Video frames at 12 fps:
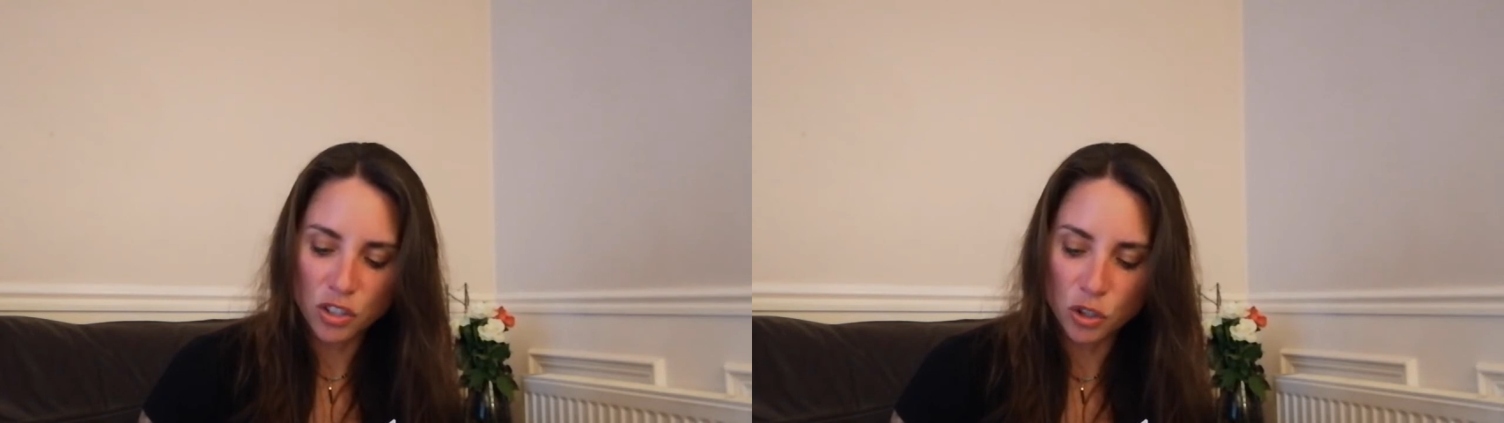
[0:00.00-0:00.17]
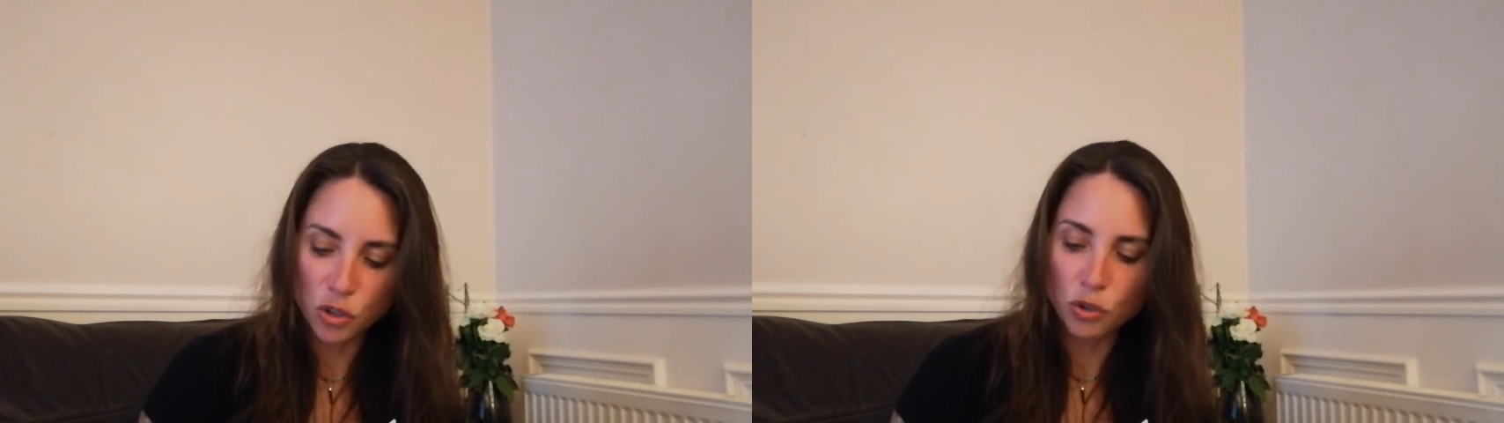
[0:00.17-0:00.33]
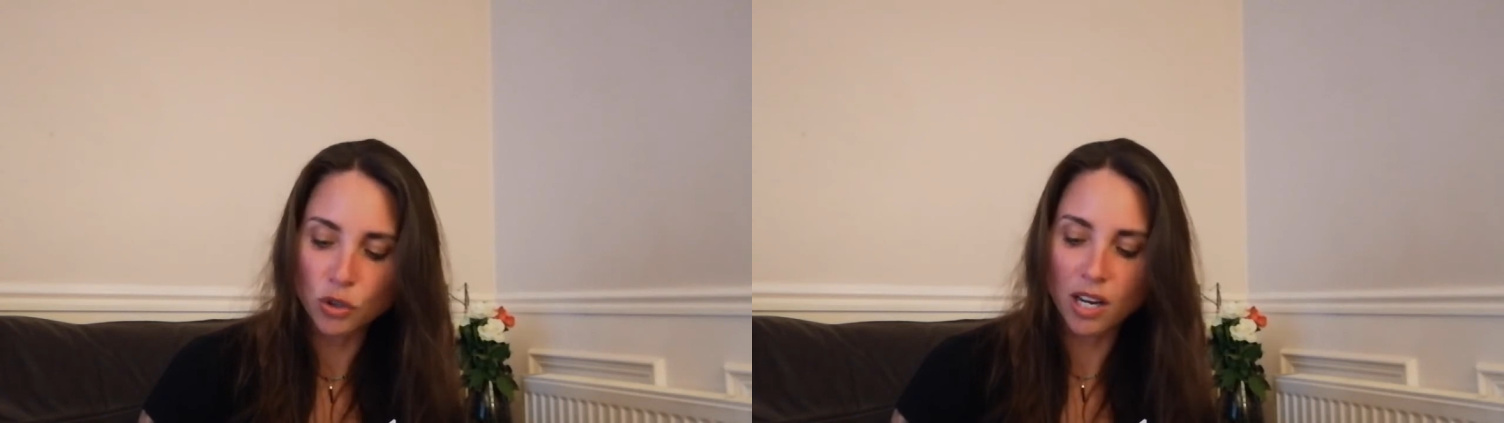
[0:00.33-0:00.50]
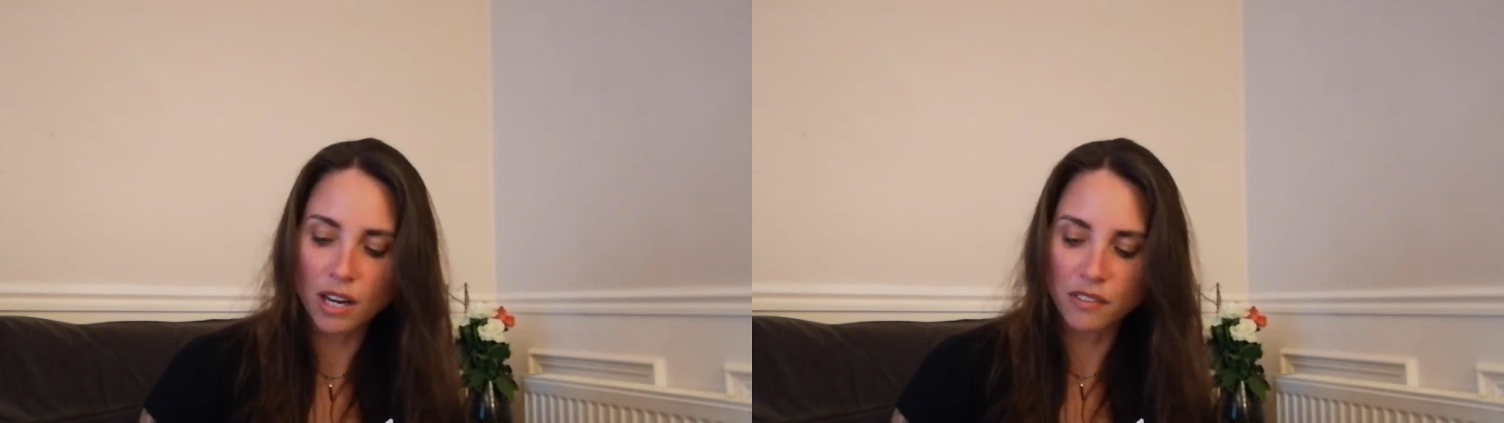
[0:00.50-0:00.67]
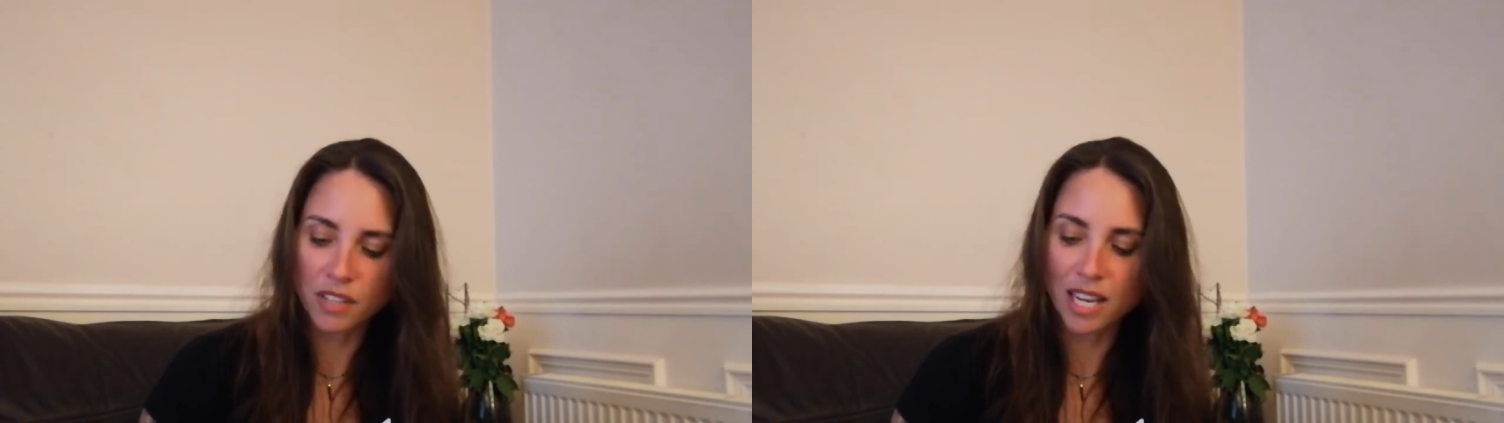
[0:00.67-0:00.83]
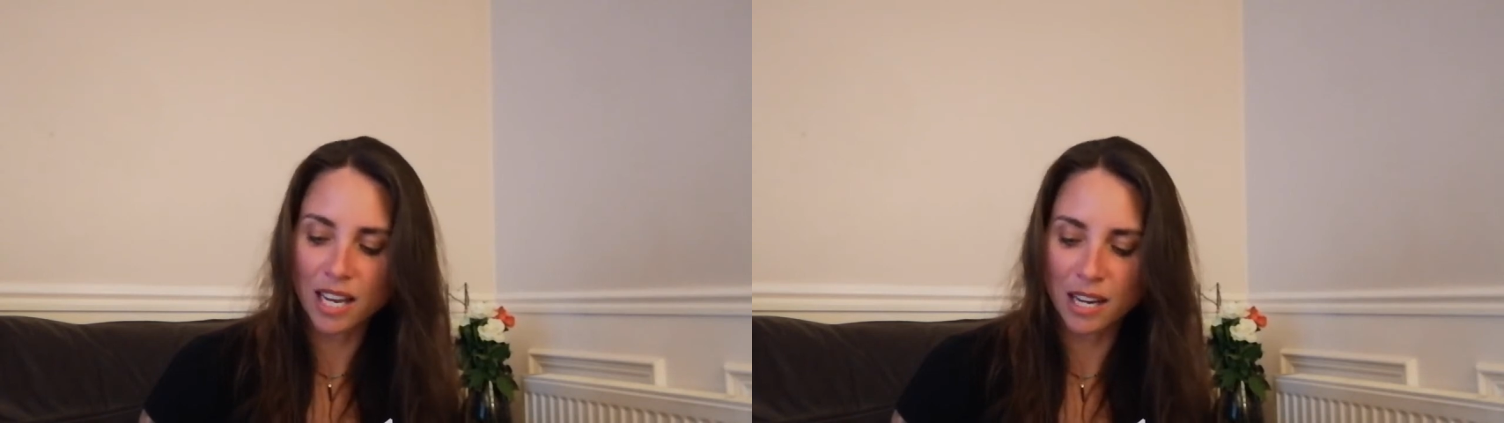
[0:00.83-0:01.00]
You have
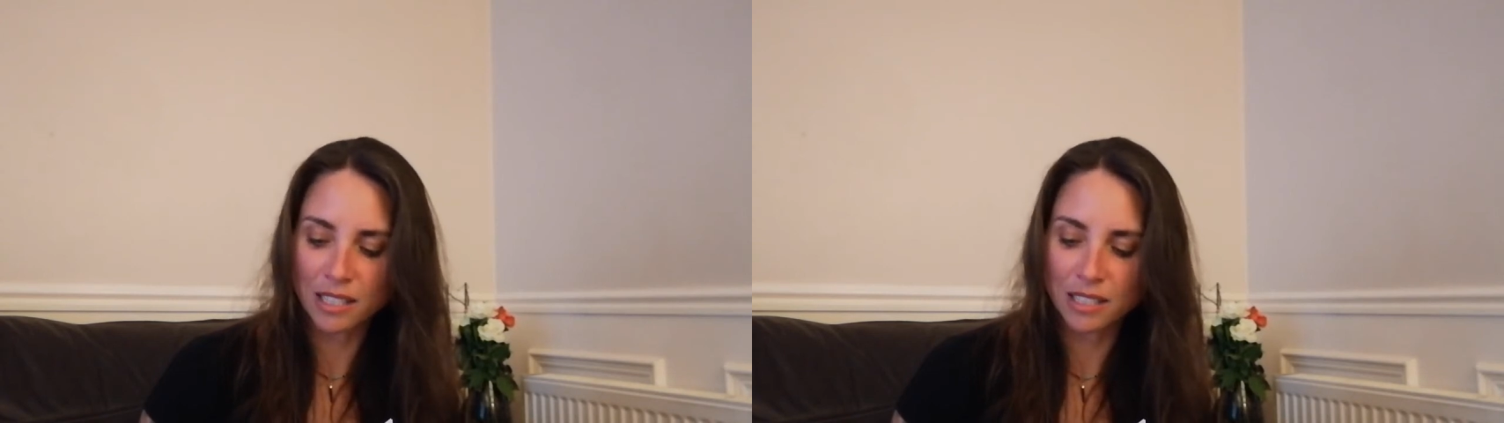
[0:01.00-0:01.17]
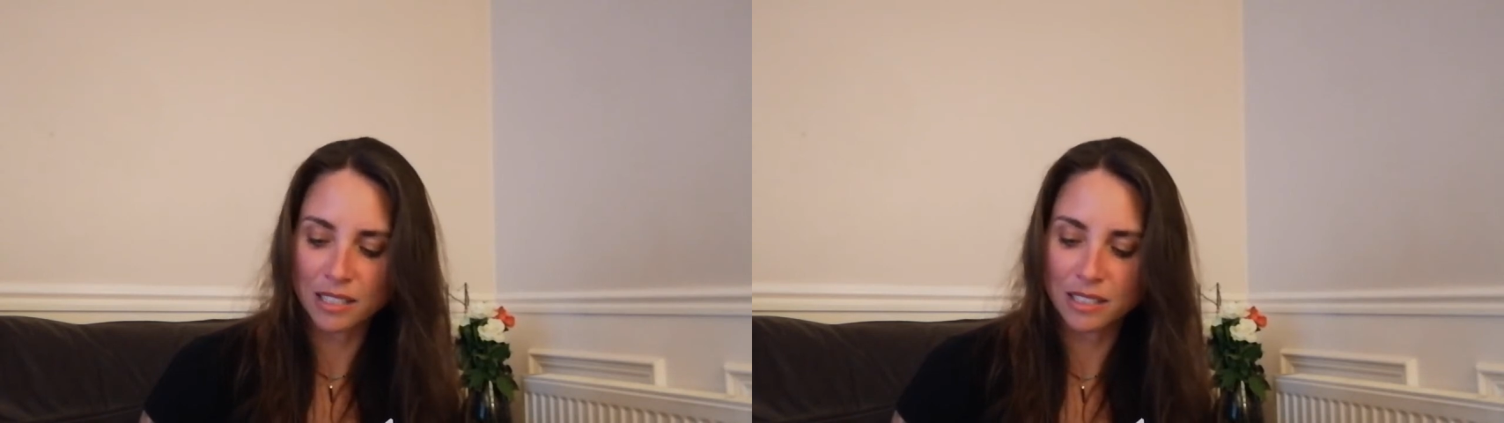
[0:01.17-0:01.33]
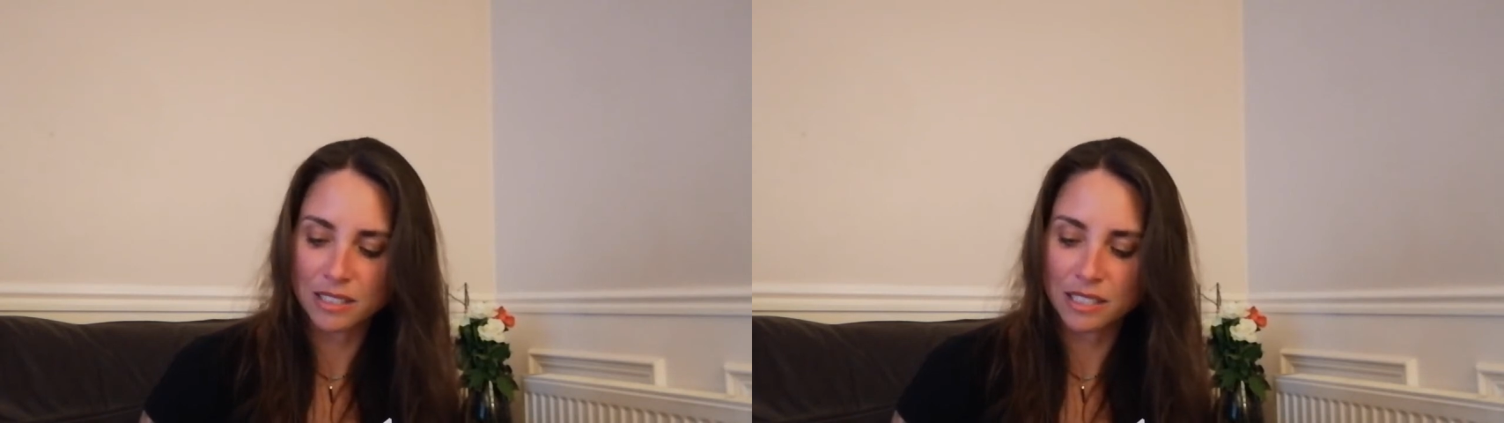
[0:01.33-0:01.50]
the cannon